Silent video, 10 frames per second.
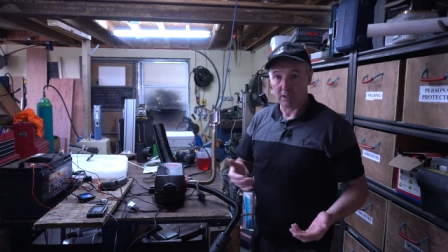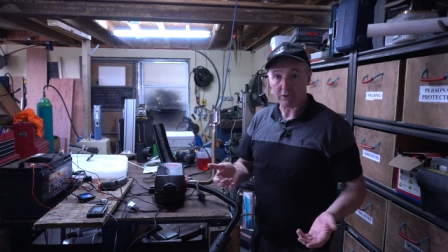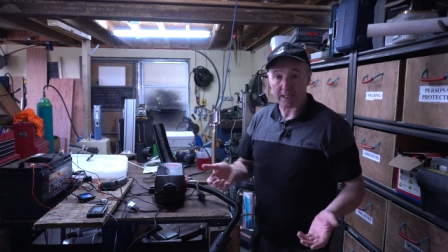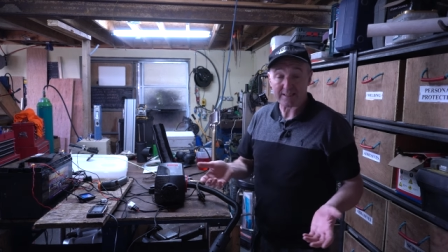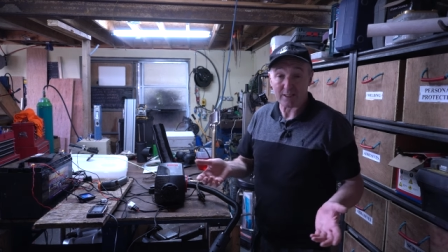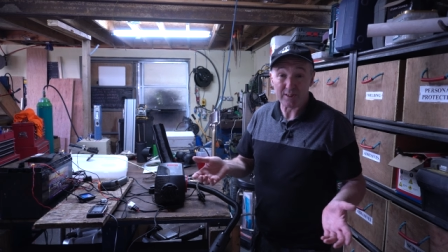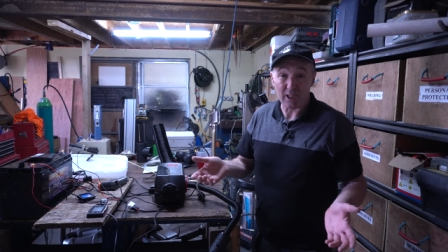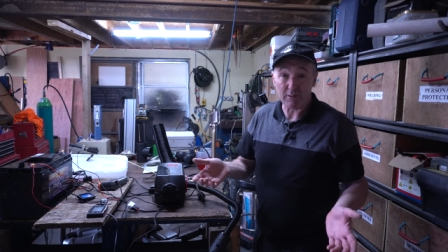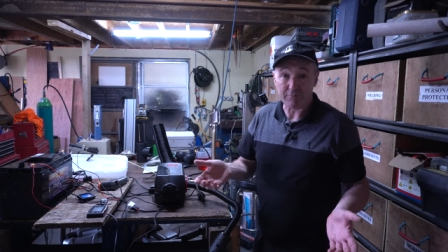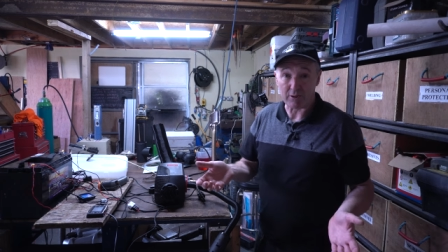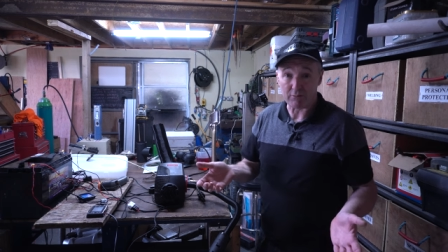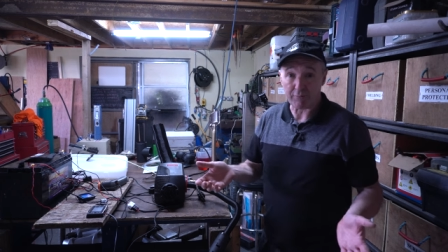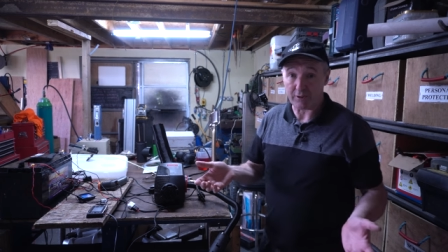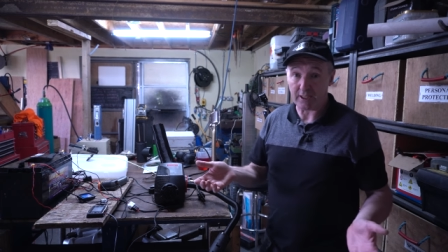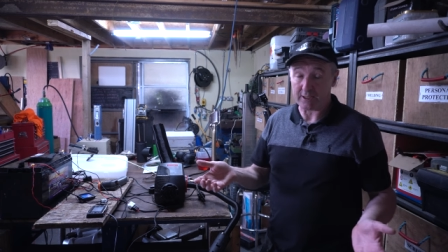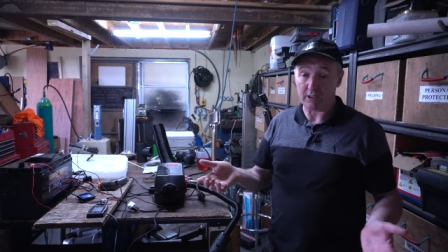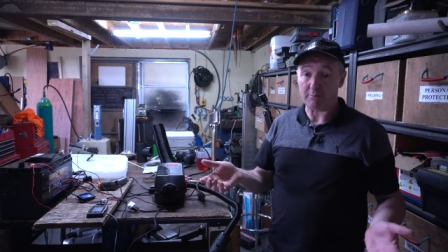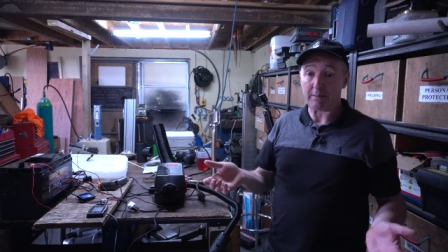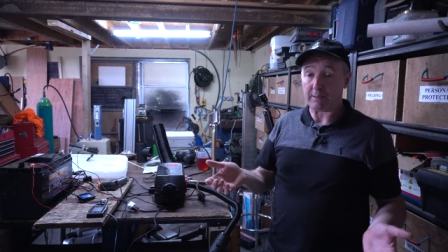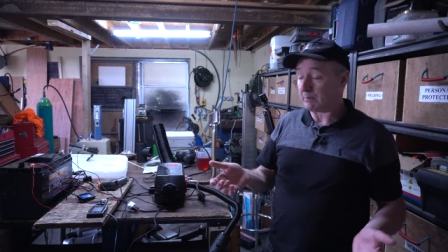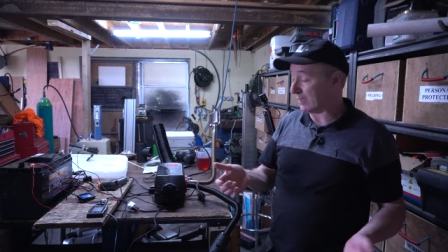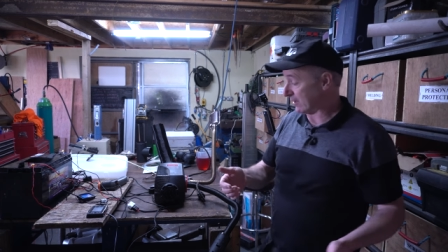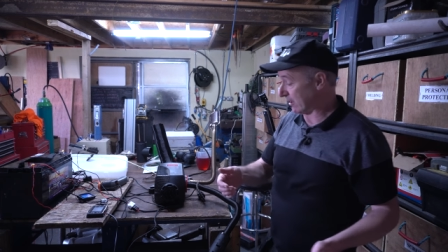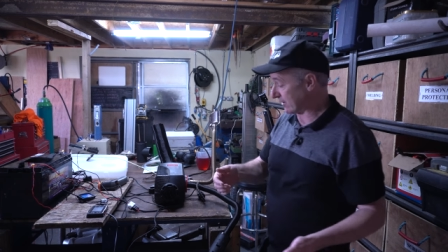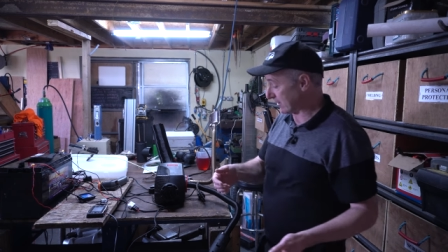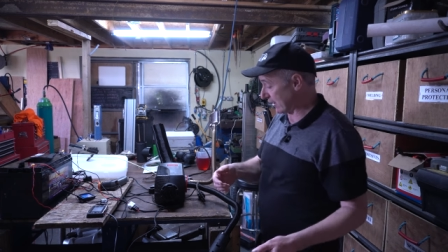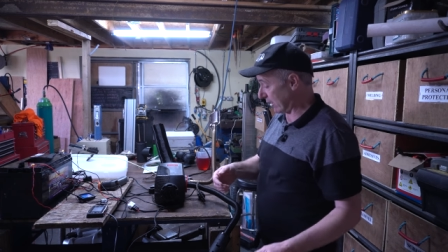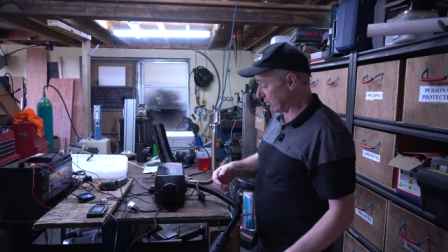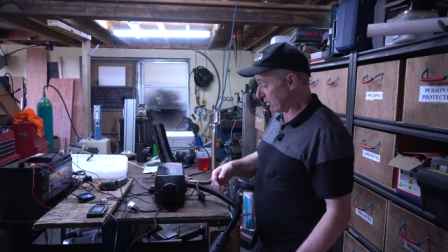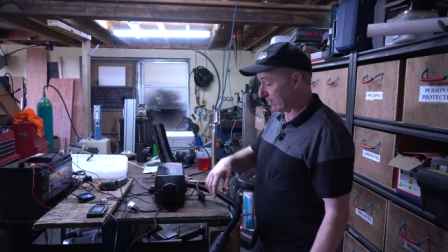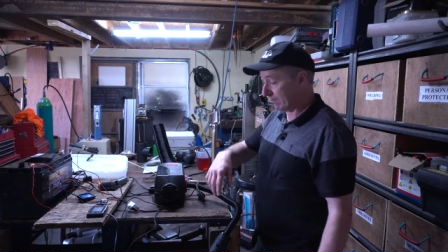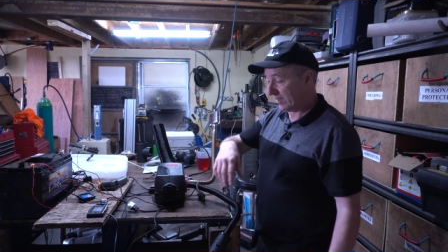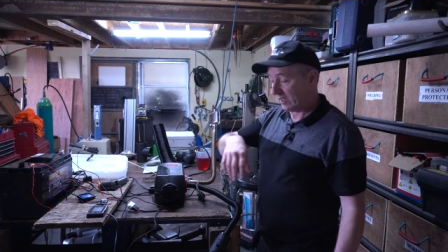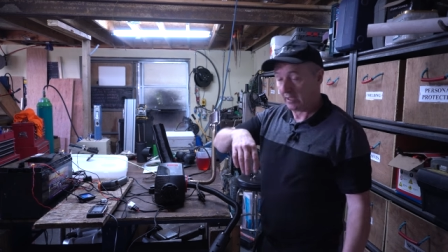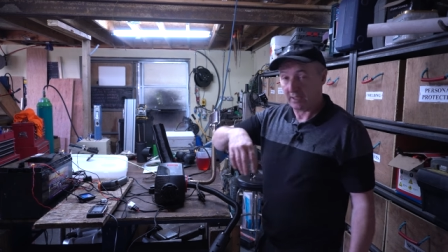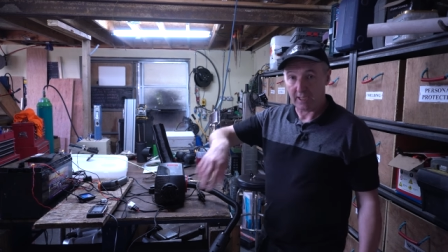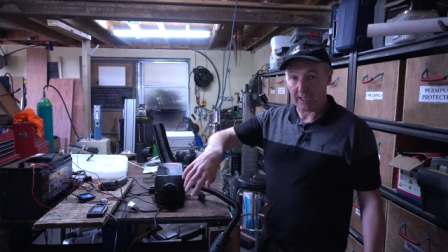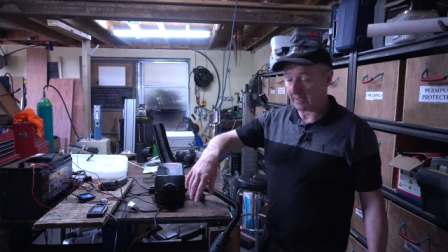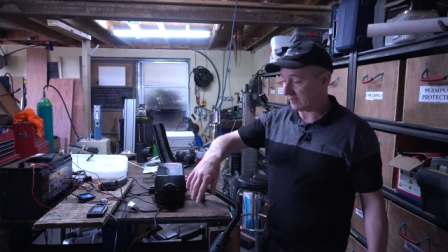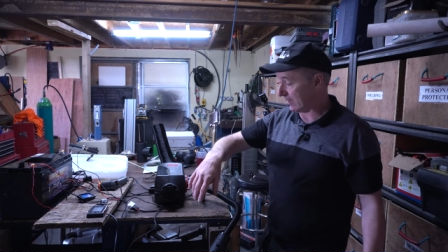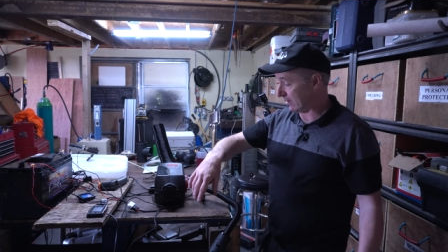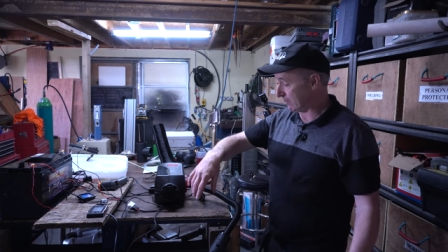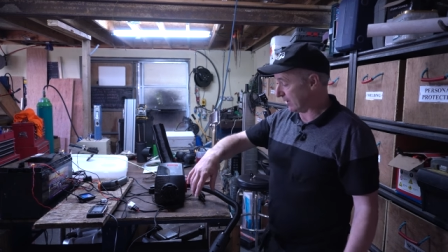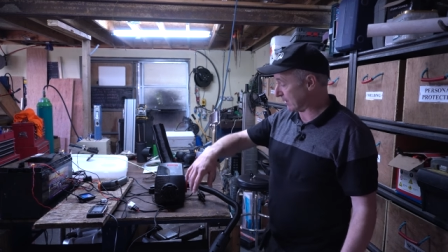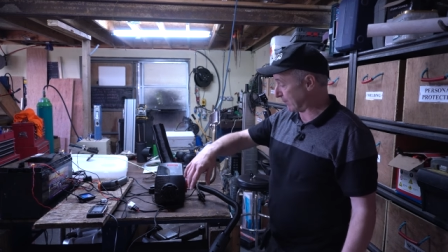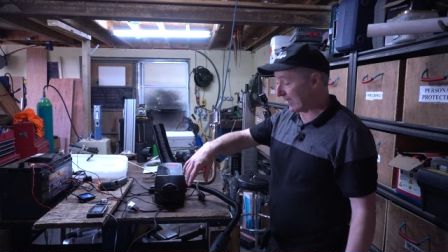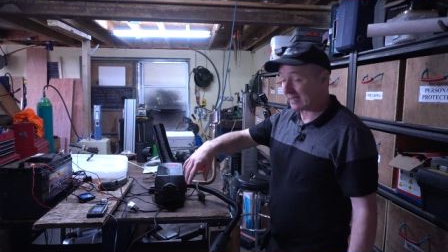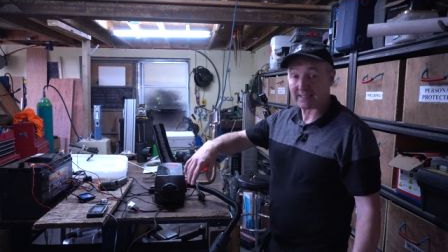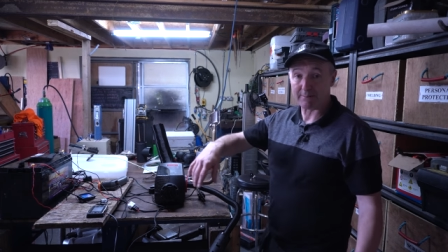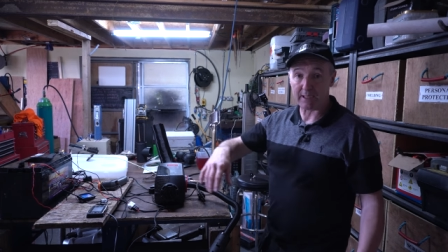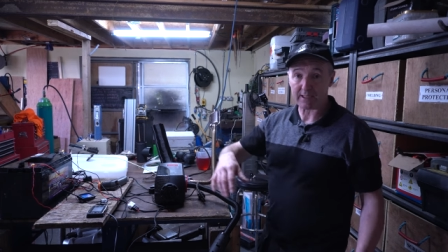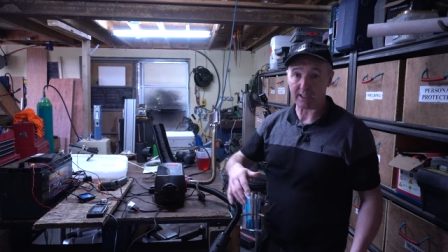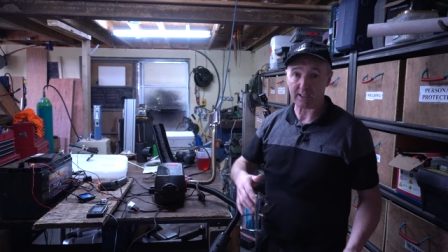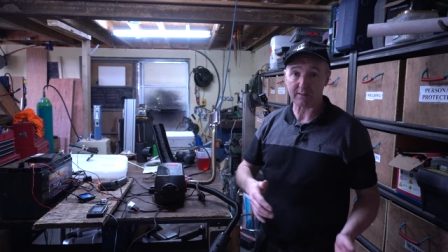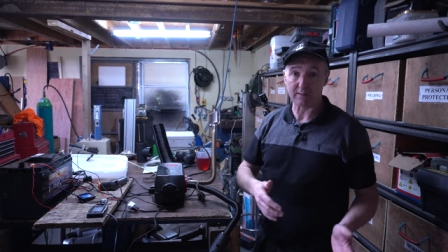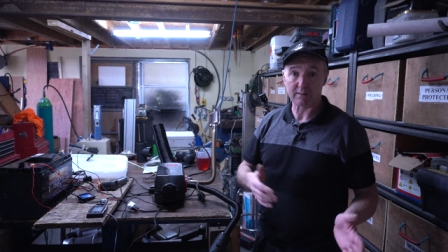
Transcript: Okay, so it's gone for roughly, I don't know, maybe a minute now at this stage and um, it's beginning to make heat.